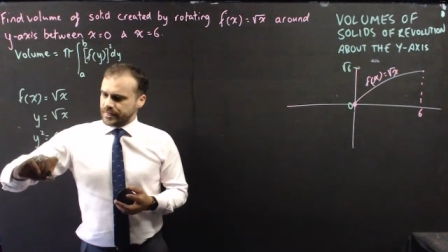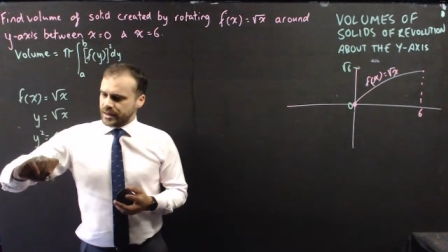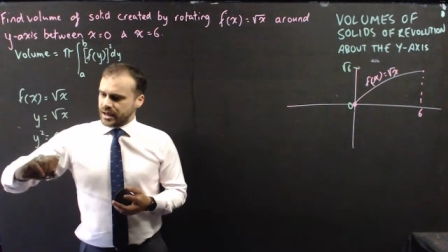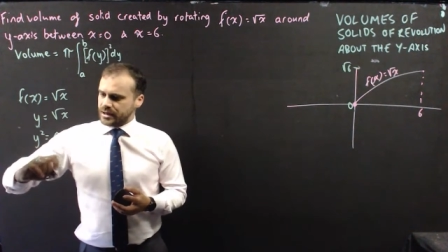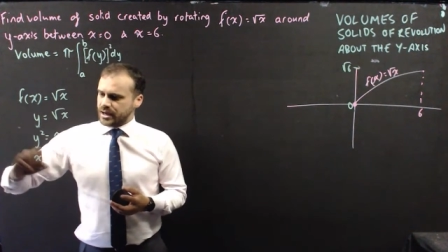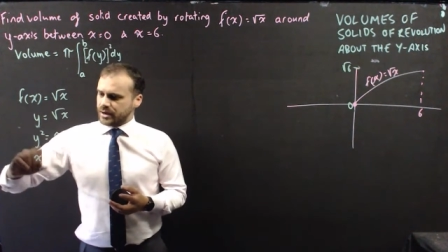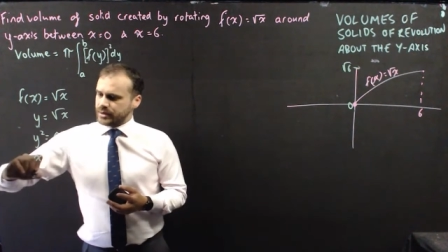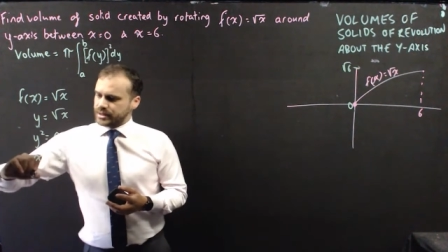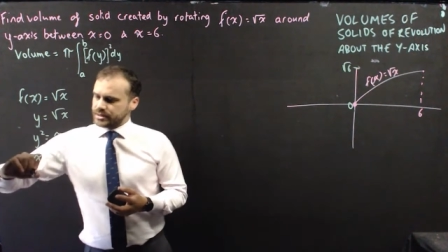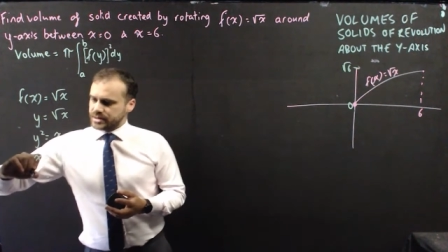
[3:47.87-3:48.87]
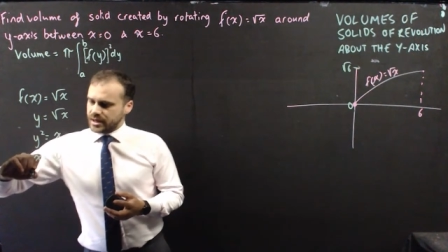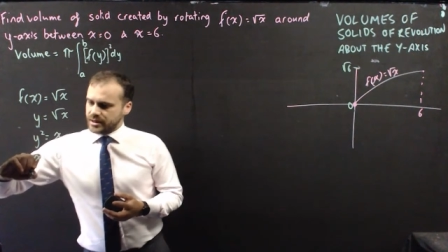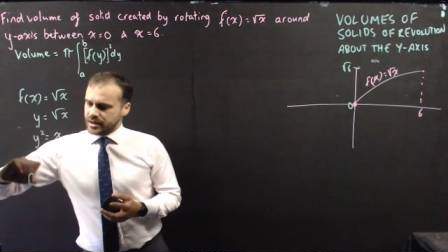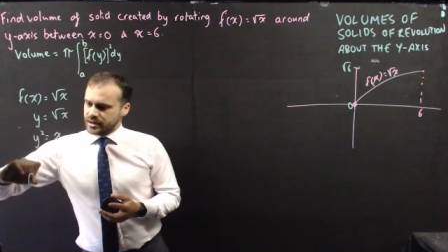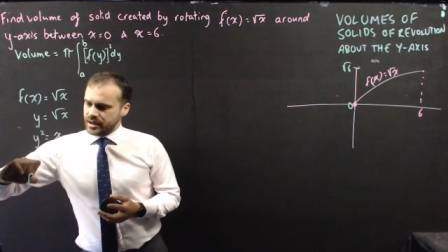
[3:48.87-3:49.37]
and now we can say
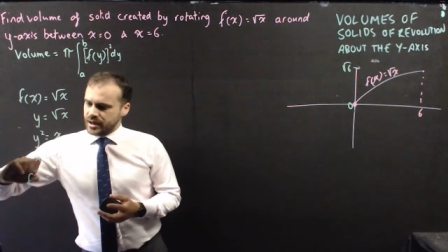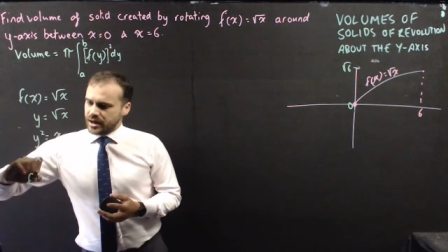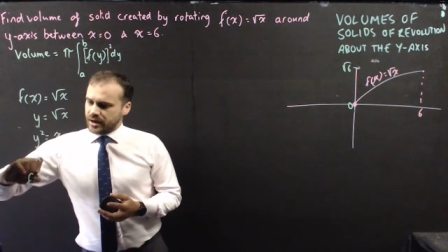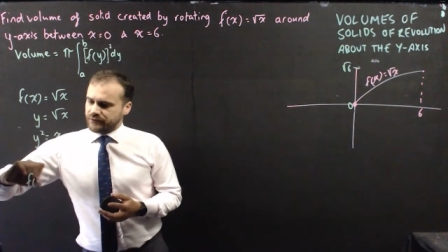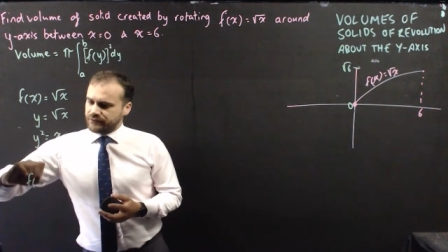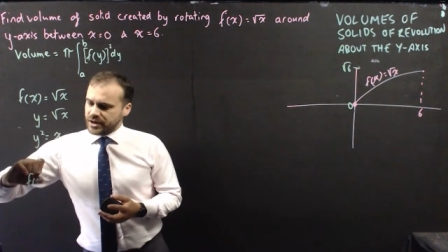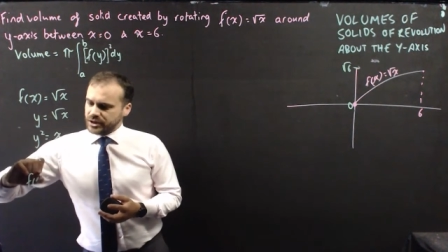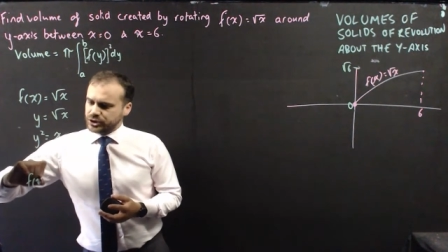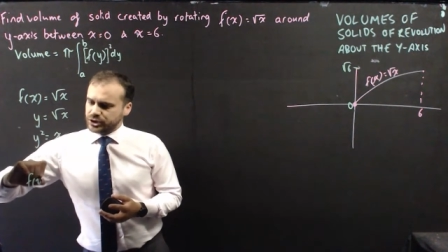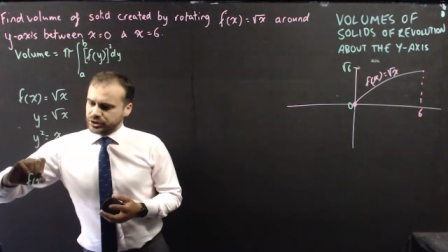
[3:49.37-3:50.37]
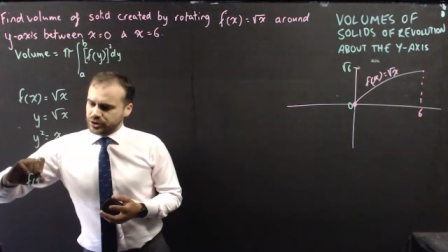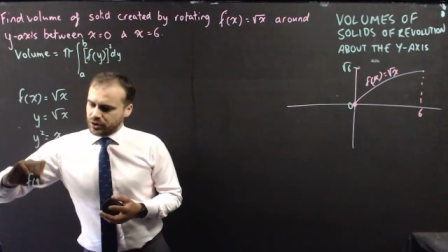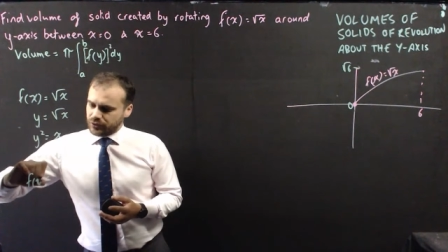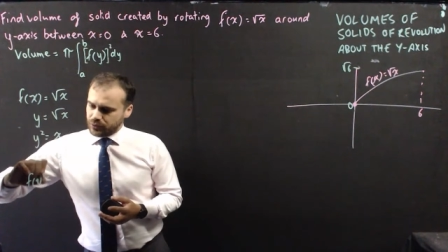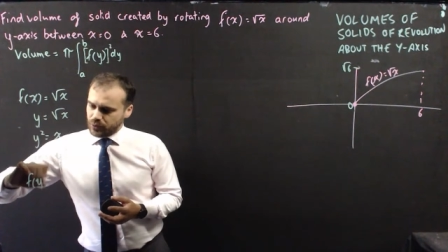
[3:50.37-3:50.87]
that a function
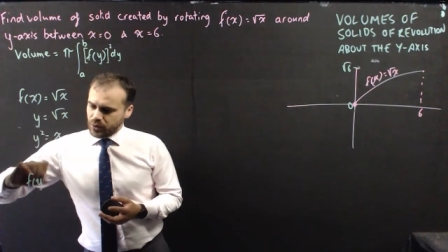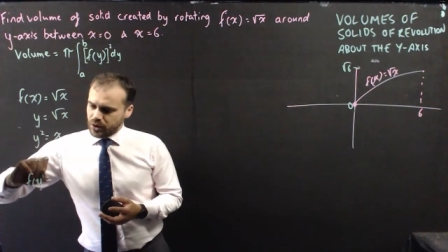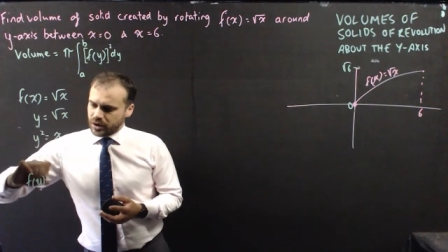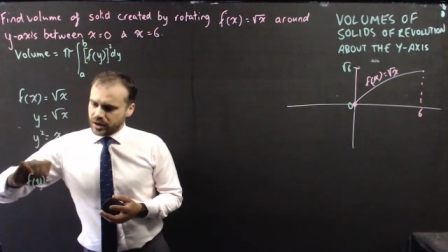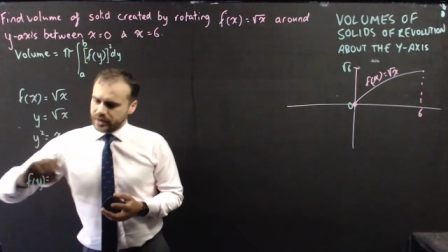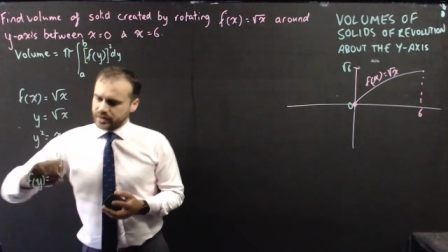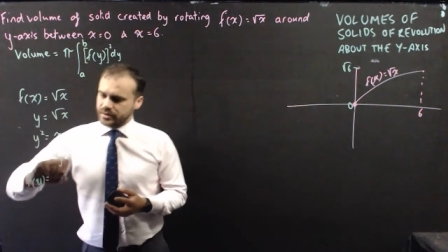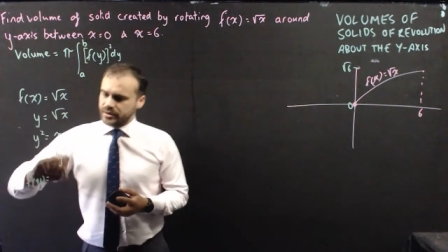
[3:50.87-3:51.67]
of y